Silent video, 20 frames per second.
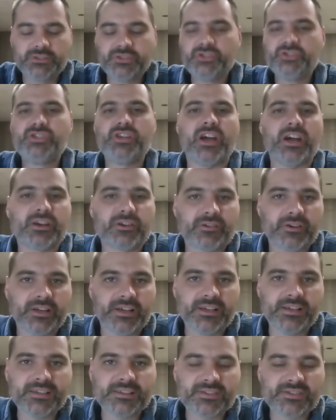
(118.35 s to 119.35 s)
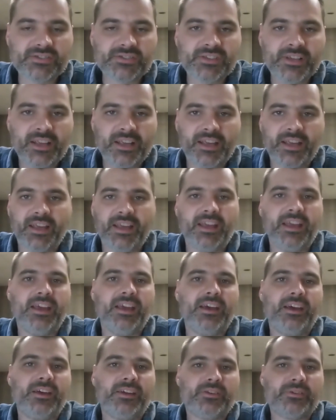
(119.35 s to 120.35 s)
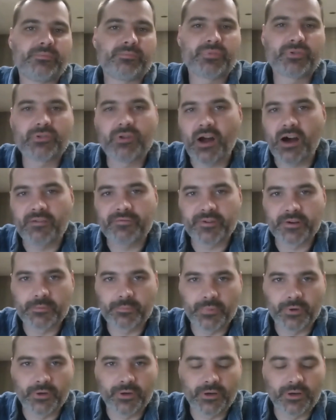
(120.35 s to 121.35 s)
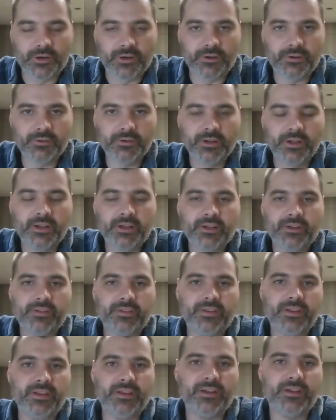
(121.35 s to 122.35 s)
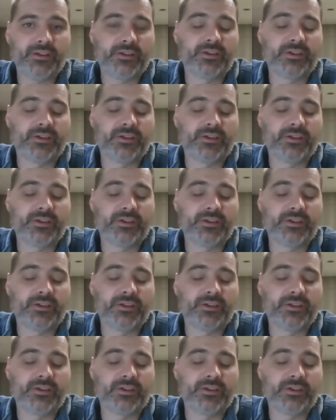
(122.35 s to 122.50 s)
generous and profitable the